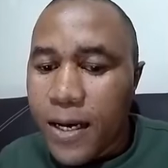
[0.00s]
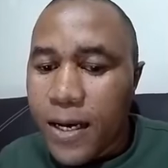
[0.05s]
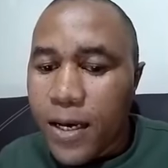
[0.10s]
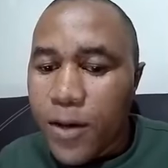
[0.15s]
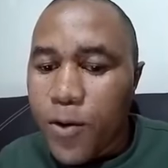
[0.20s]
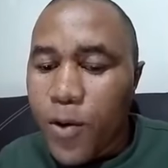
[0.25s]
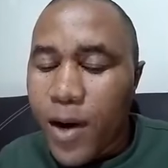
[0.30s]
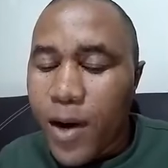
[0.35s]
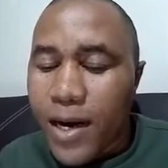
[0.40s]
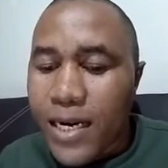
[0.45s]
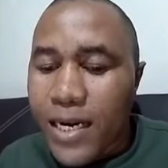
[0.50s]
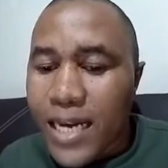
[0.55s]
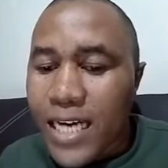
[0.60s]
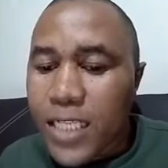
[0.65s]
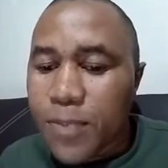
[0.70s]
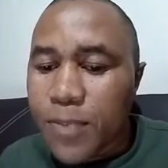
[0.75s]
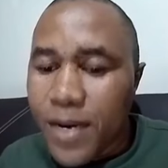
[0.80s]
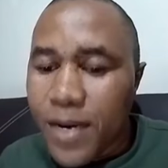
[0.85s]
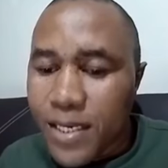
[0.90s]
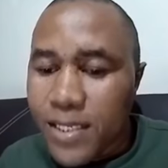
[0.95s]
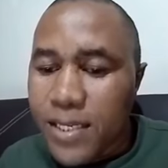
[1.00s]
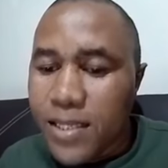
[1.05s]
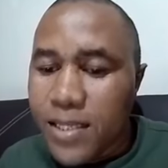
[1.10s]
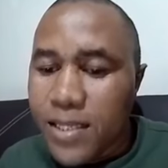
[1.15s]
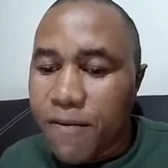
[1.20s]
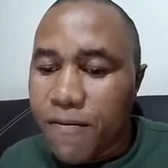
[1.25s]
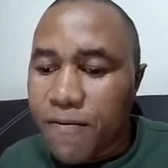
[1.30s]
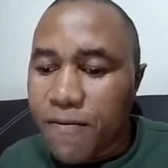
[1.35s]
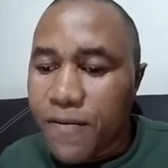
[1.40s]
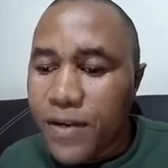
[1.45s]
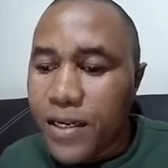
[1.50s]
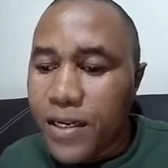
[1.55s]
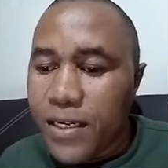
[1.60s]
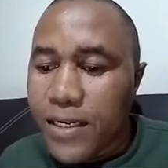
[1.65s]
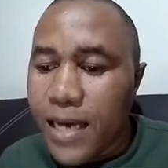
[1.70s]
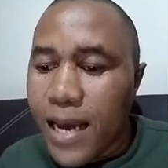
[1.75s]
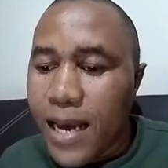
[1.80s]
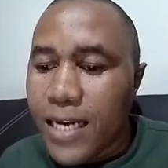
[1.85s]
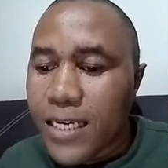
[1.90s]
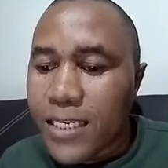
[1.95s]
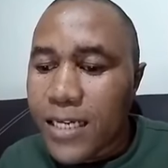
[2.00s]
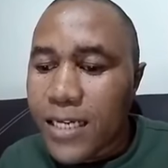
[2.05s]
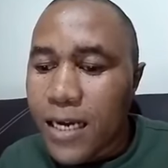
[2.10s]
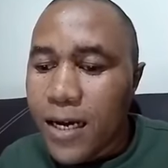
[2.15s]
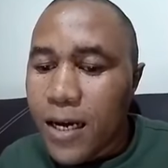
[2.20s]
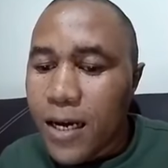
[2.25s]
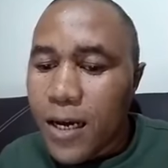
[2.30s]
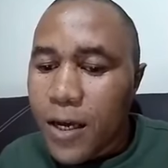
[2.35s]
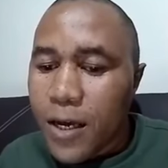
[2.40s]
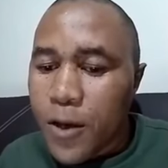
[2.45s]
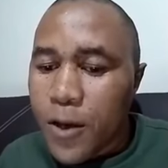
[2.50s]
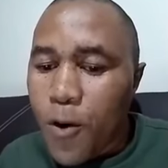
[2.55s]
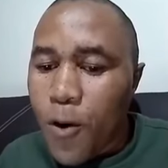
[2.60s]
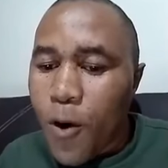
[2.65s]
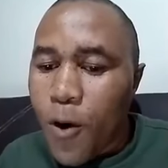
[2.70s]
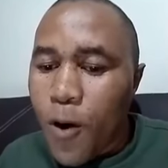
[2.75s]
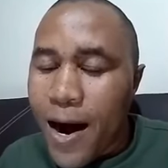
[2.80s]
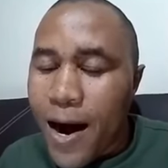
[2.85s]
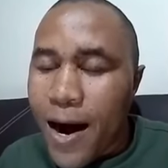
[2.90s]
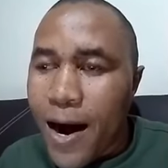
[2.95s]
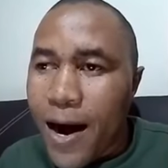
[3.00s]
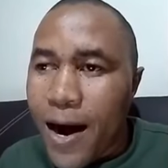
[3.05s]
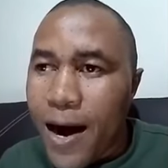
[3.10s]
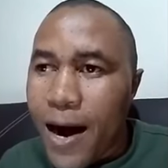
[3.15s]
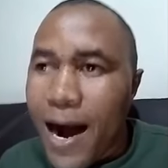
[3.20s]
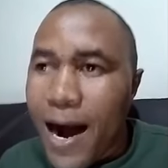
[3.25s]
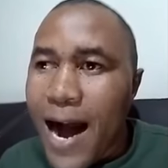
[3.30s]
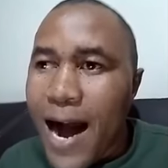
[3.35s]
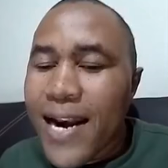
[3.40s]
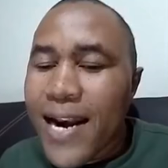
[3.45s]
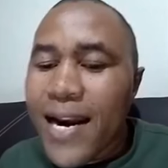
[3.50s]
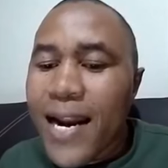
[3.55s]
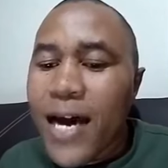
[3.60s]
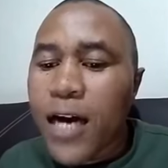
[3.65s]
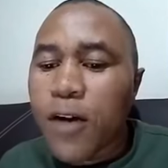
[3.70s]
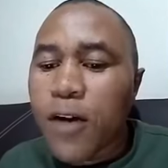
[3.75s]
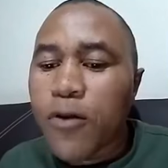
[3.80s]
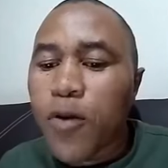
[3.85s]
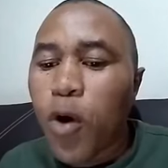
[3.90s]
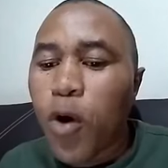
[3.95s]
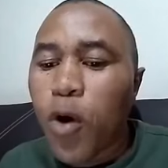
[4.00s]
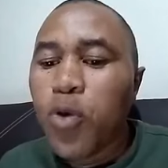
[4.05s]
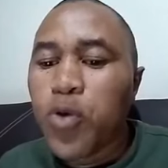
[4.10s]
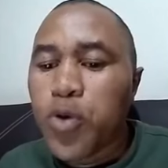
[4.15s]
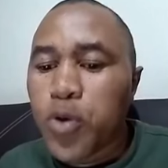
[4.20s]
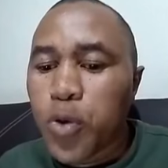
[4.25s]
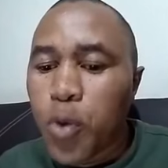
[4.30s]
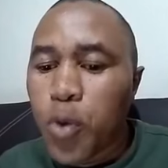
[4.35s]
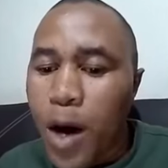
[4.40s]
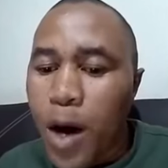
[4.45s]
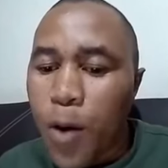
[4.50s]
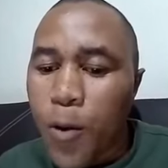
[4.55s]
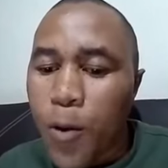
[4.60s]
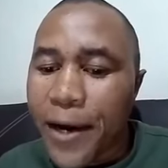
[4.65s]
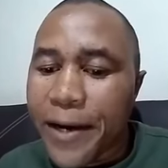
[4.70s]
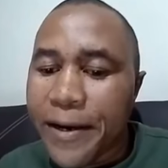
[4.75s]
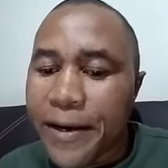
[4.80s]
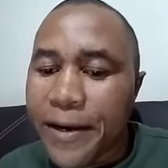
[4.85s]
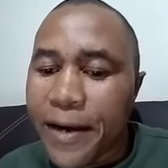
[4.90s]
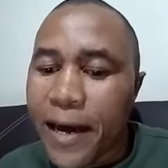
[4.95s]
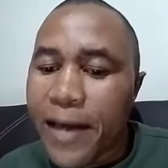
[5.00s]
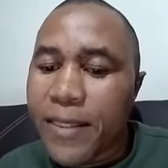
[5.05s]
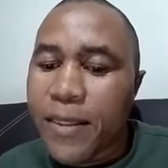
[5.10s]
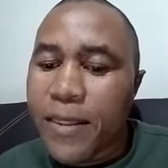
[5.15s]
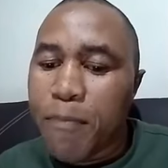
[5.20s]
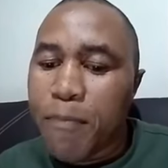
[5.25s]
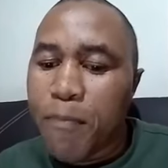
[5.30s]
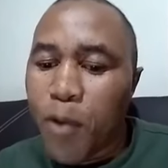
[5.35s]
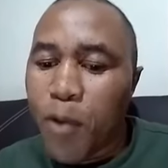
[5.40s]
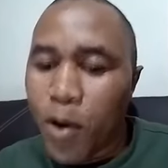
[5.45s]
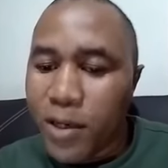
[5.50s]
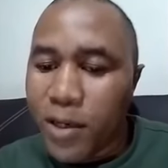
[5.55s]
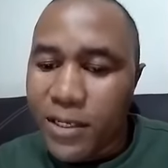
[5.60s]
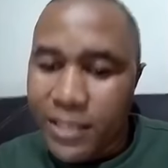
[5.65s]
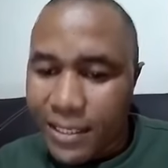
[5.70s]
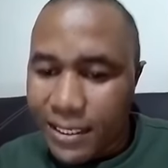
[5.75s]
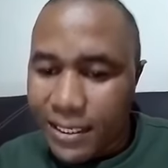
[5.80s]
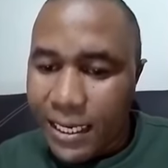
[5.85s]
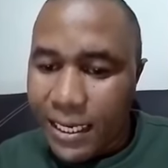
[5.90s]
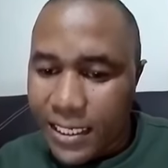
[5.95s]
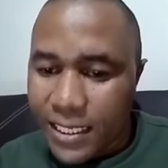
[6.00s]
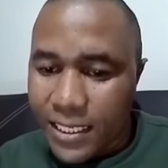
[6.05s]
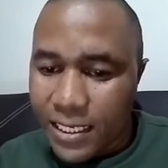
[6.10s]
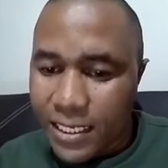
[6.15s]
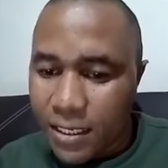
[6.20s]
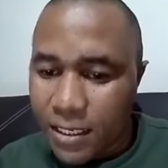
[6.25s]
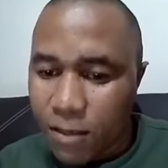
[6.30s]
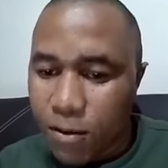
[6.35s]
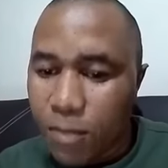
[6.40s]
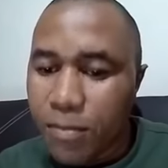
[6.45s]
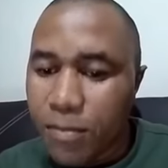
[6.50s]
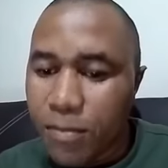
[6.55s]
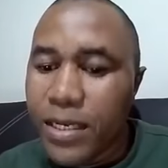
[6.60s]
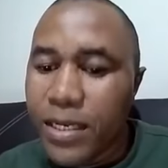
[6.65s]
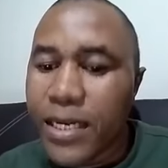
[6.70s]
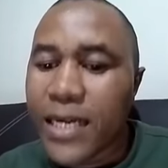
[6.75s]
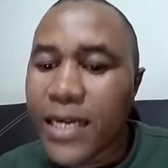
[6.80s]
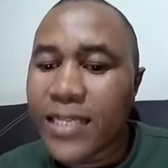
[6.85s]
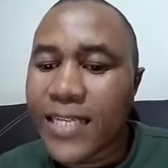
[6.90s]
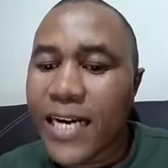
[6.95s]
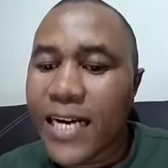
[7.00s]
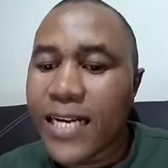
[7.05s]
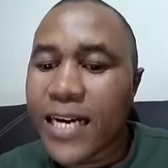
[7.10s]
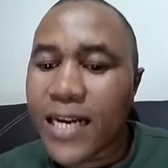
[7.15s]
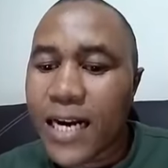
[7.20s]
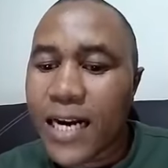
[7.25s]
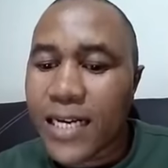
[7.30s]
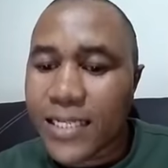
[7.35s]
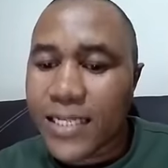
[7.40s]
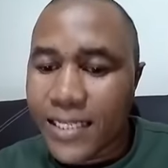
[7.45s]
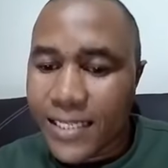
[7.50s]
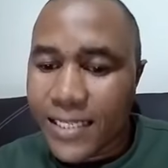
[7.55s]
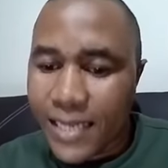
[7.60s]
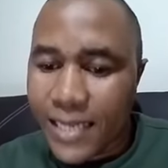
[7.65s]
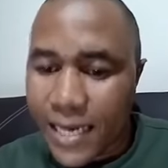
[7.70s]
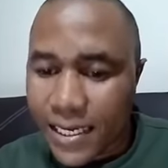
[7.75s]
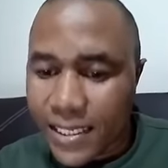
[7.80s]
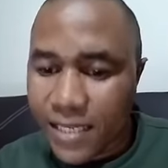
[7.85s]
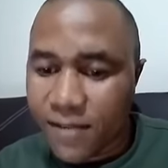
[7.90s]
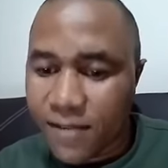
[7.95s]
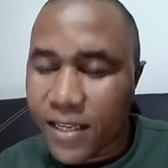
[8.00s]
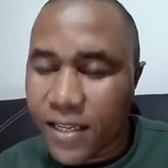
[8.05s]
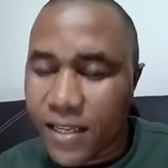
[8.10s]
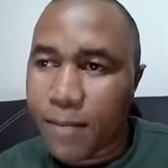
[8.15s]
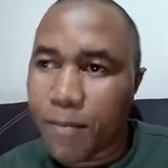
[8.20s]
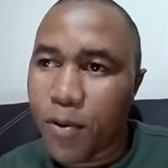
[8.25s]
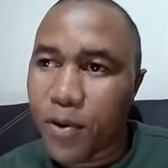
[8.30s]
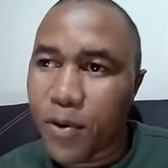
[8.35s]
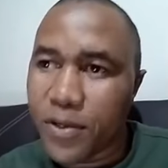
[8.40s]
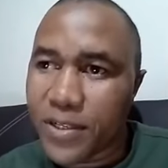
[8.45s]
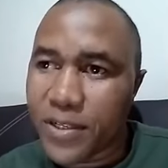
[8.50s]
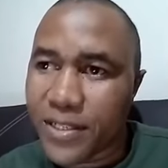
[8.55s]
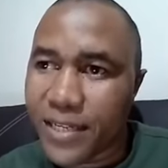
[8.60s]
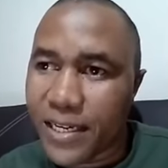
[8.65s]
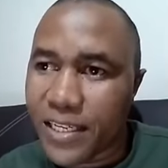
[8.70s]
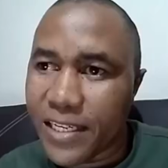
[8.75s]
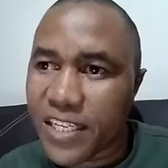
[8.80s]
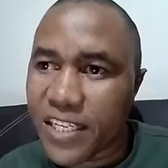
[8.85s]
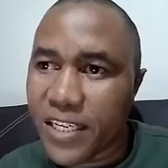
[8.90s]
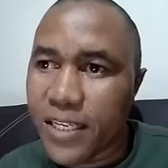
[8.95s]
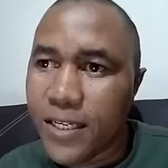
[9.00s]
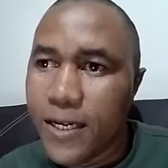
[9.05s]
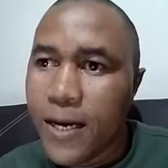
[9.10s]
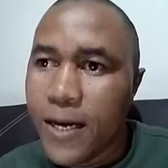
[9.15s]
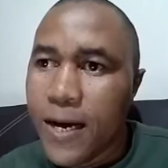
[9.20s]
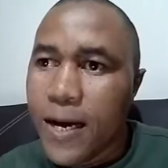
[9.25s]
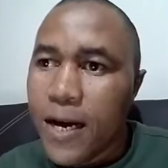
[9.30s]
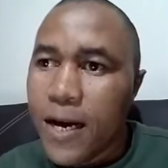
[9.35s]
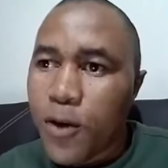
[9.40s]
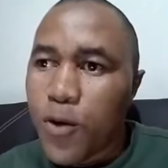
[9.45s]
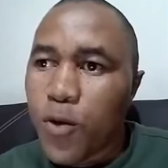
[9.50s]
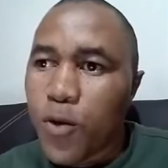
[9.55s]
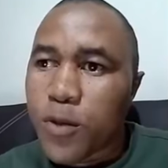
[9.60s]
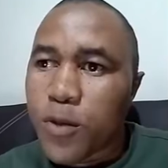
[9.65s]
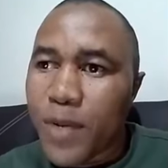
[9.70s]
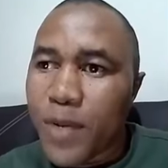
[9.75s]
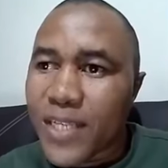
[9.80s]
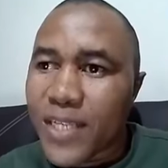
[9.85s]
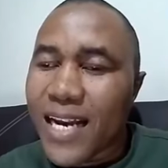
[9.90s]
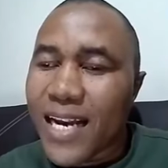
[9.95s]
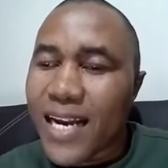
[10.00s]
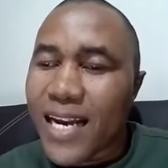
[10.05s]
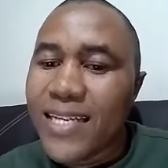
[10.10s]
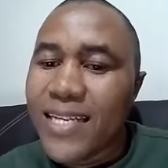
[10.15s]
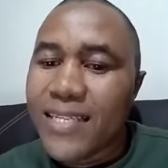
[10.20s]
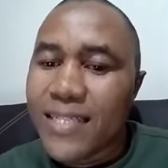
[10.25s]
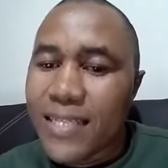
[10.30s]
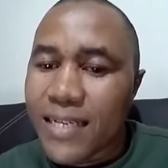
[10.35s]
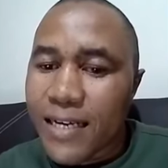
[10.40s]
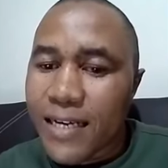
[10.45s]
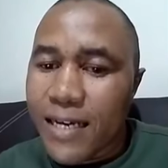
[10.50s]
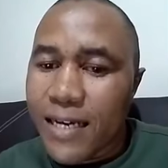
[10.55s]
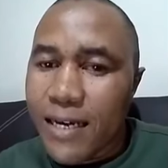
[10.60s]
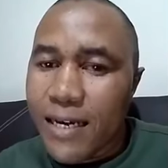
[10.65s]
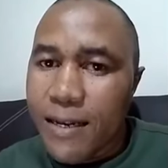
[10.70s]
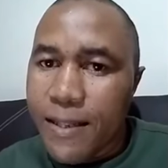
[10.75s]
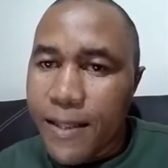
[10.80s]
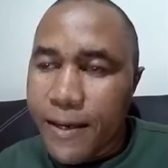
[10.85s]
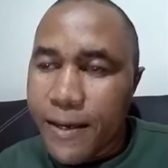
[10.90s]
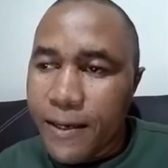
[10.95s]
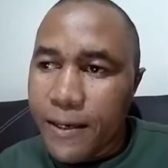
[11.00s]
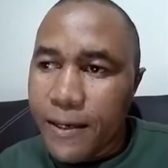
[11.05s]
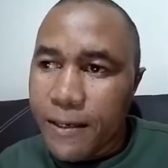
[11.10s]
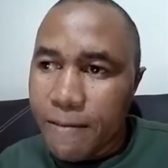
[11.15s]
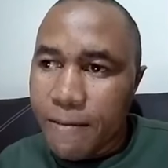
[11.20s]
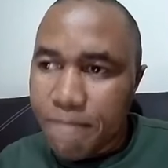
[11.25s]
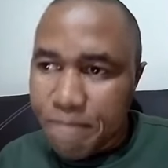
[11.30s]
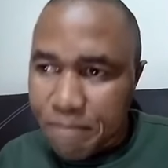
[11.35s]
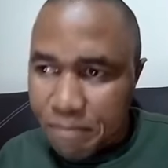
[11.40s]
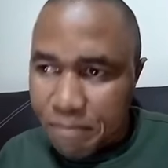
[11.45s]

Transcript: you are an expert in the field and you are unlike those who are working at the police station, meaning general detectives at the police station. You're specializing in the